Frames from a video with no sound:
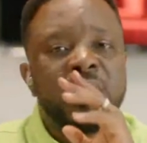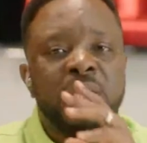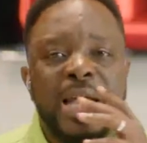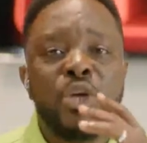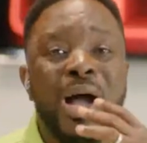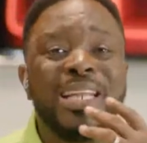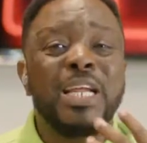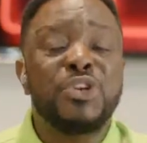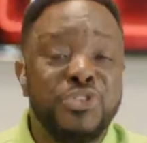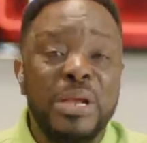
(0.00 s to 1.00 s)
Now, you had a
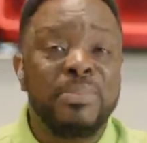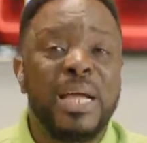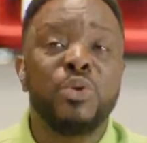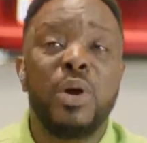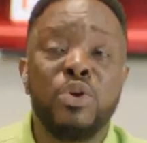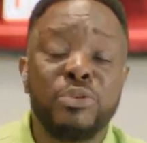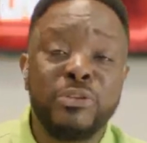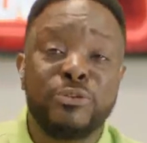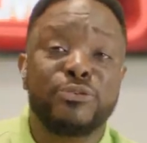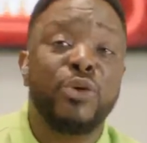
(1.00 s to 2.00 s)
dream that you were using
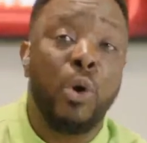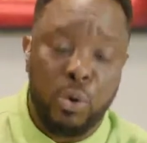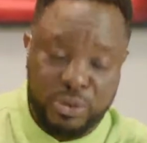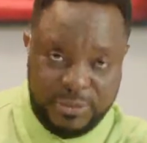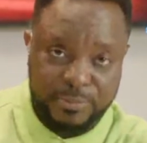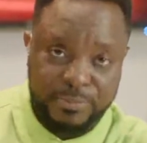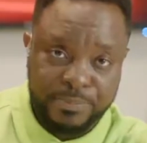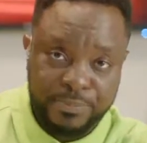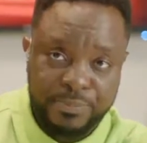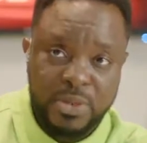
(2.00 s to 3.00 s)
salt
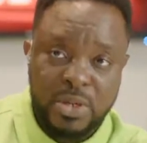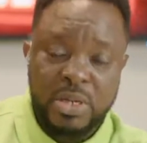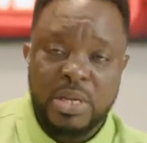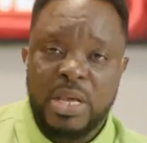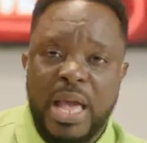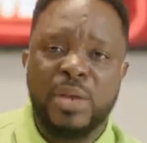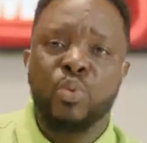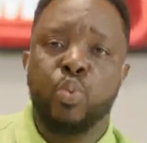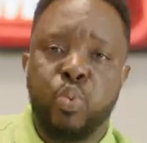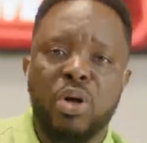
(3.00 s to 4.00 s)

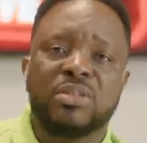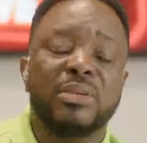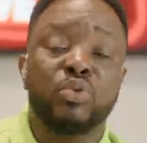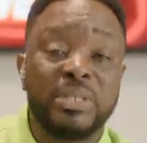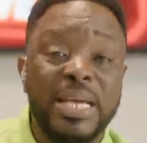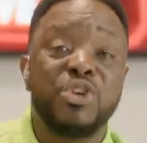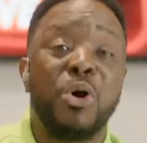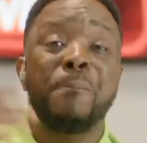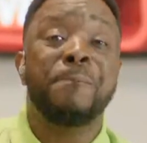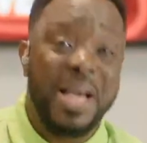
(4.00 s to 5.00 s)
and water to take your
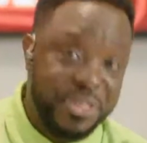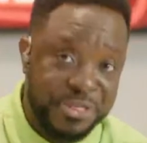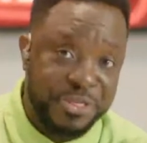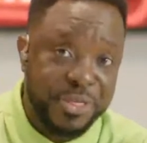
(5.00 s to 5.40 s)
bath.